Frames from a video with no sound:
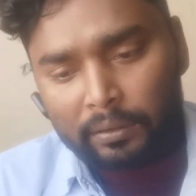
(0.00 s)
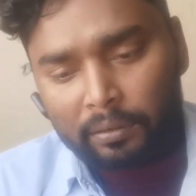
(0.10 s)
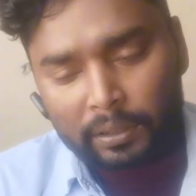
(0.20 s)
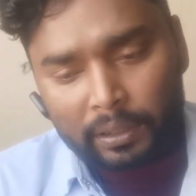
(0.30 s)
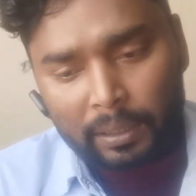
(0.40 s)

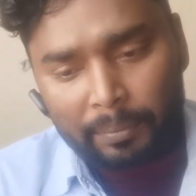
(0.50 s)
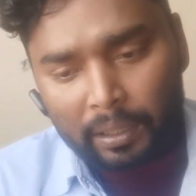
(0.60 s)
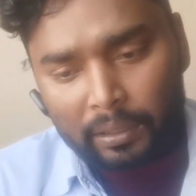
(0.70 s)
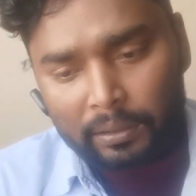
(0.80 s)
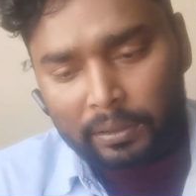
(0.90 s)
not in
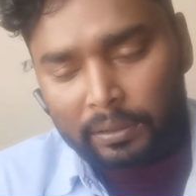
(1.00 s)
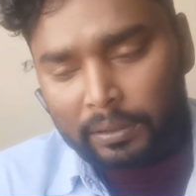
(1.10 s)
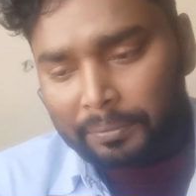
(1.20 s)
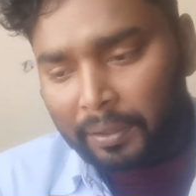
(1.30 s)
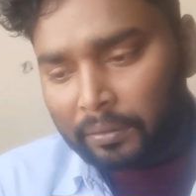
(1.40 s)
Nepal, he
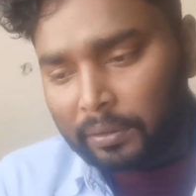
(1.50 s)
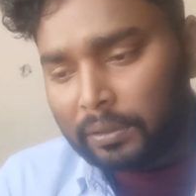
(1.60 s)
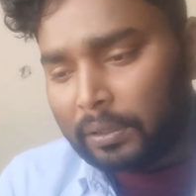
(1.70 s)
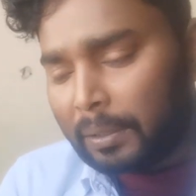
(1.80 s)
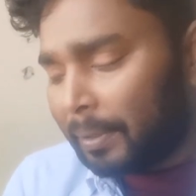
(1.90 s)
didn't found
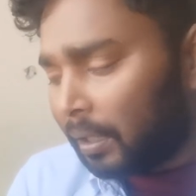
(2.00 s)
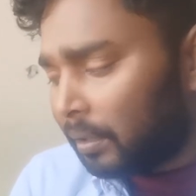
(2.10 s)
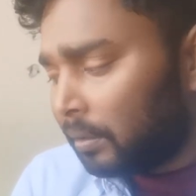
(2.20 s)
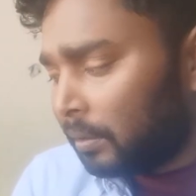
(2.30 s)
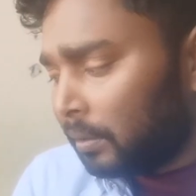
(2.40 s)
in Nepal.